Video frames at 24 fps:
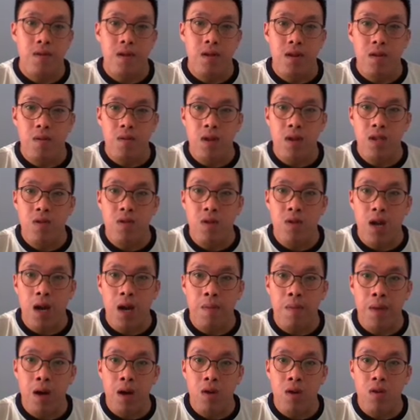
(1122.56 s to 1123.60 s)
once you come
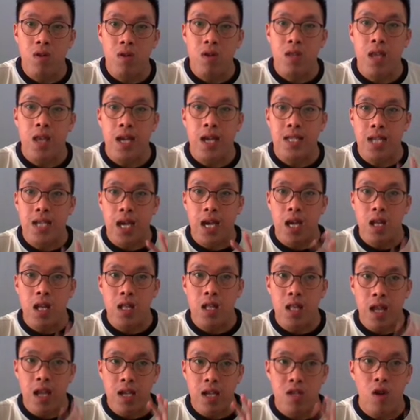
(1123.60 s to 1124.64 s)
out,
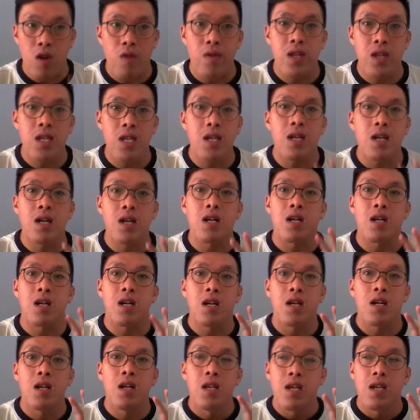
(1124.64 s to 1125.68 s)
there's already a
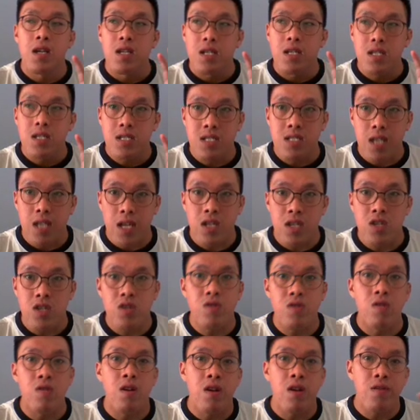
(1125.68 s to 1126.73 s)

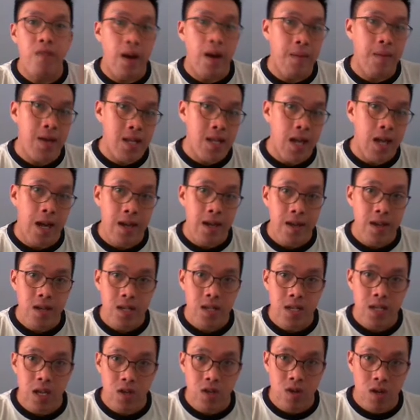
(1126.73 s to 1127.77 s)
Central Ramanai,
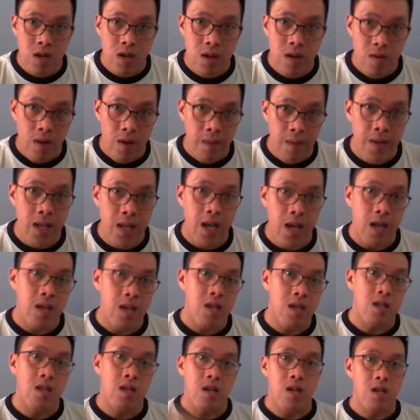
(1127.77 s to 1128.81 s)

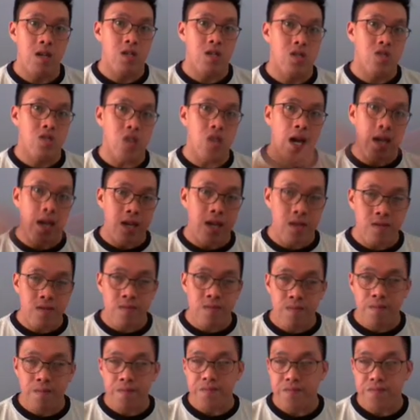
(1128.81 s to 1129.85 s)
the giant
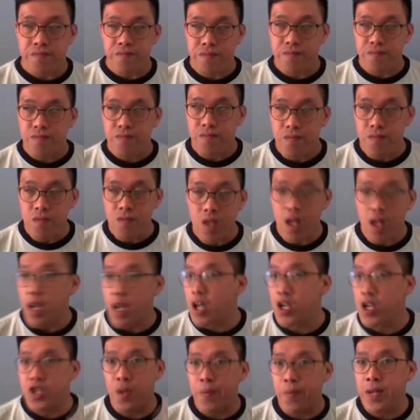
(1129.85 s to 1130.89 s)

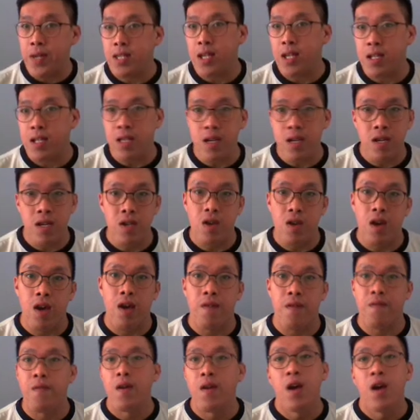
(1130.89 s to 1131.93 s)
shopping center. You
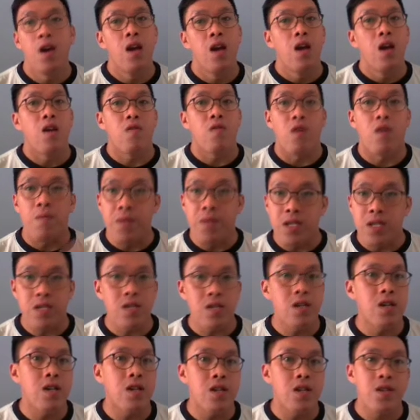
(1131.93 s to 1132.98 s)
have
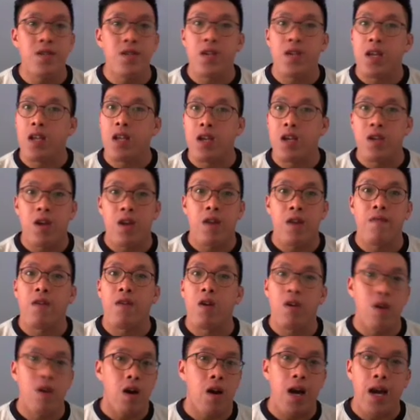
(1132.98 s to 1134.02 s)
Robinsons, and then you have
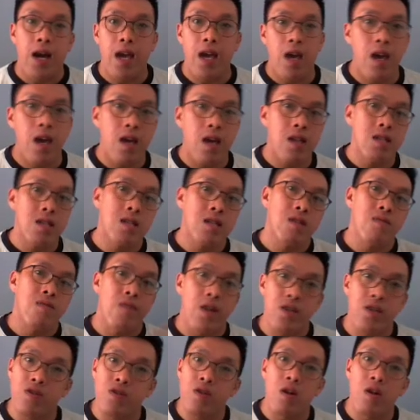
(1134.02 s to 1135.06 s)
all your high-end
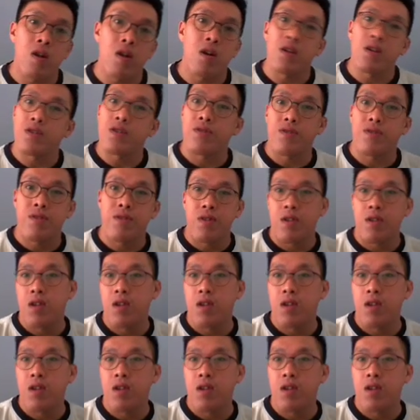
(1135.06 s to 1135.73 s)
restaurants